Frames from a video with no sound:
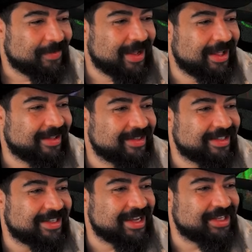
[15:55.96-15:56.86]
Well,
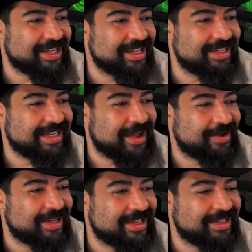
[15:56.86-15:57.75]
such is
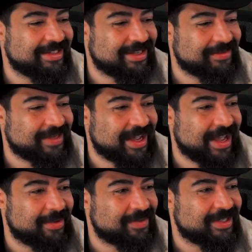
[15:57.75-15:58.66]
how it is
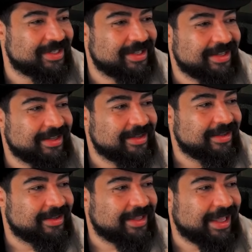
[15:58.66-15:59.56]
sometimes.
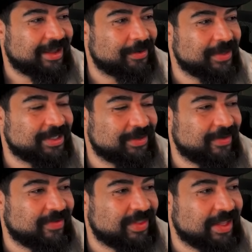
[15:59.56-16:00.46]
Can't always
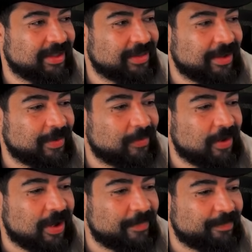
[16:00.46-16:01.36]
do everything that we
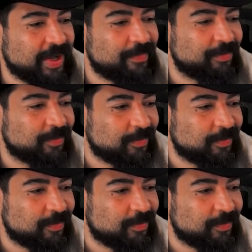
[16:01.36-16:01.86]
want, but